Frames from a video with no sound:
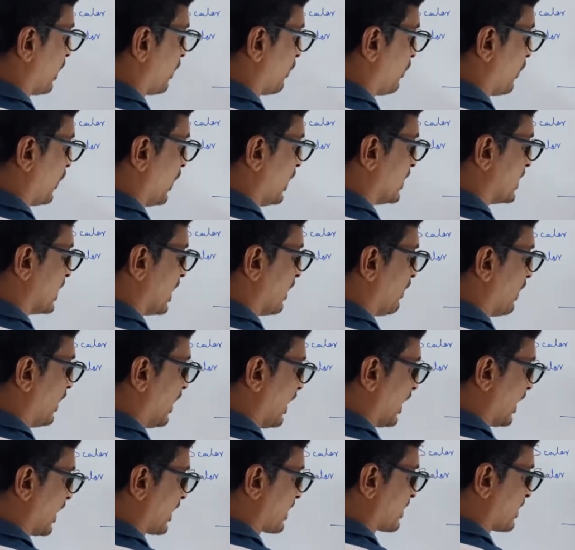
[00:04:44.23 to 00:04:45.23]
fields have a
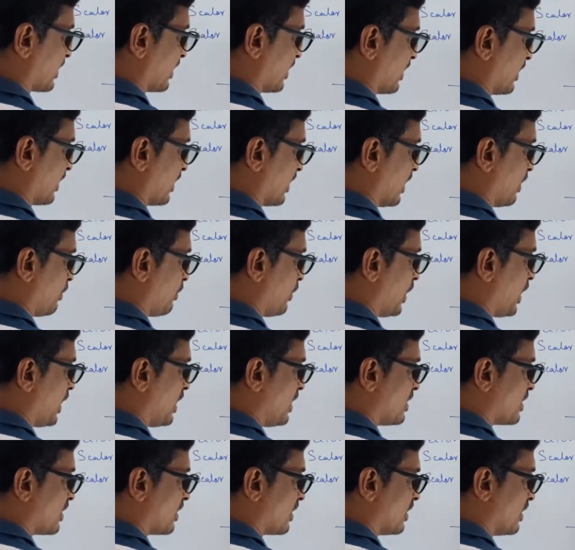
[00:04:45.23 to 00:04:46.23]
direction. Am I
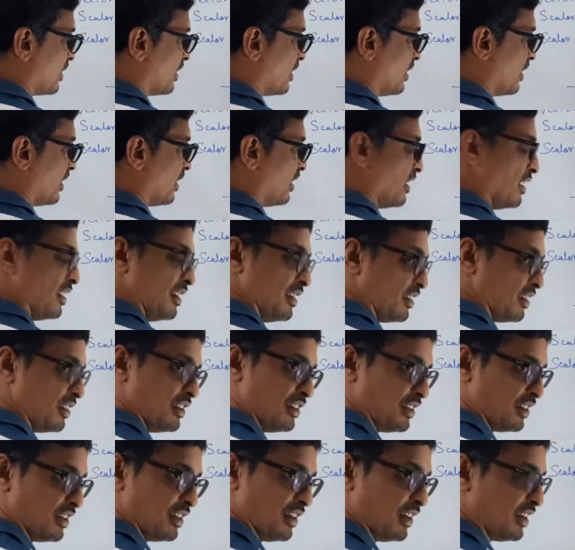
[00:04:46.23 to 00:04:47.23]
right?
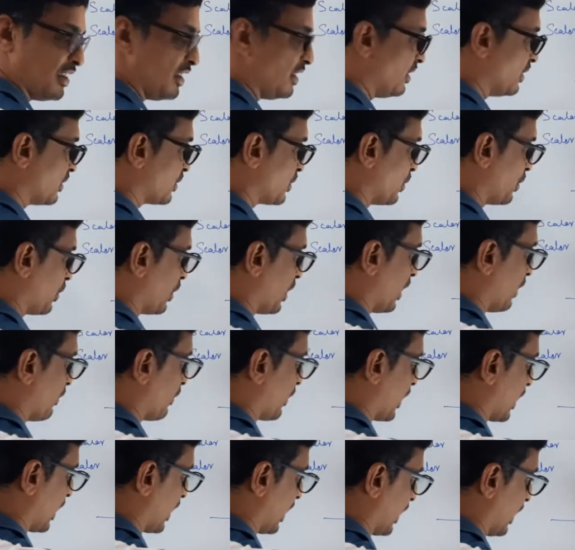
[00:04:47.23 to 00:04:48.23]
Huh? So you're
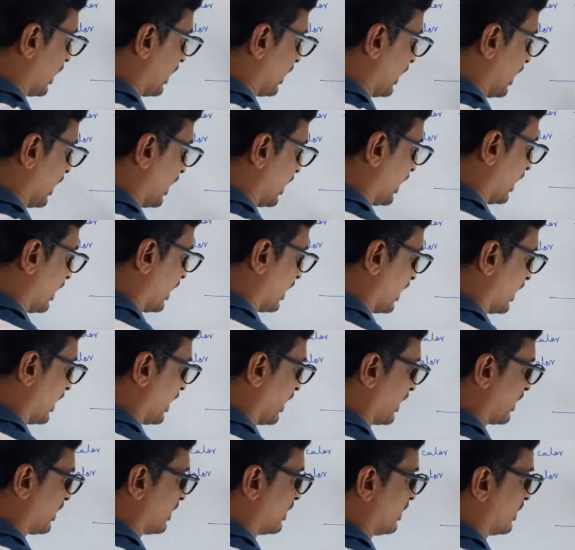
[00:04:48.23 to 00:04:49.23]
having a current carrying
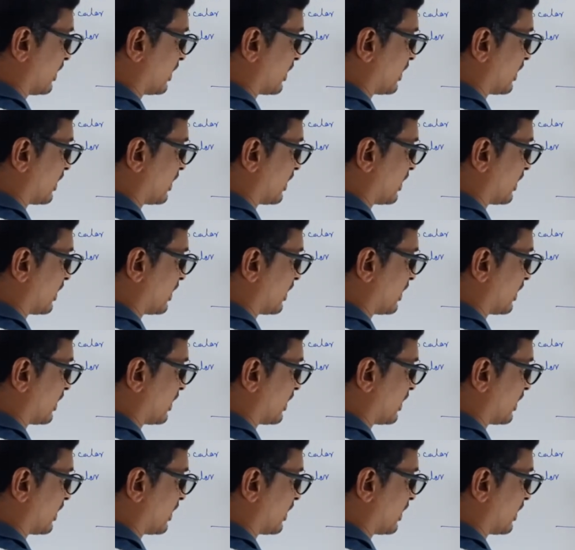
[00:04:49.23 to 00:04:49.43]
conductor.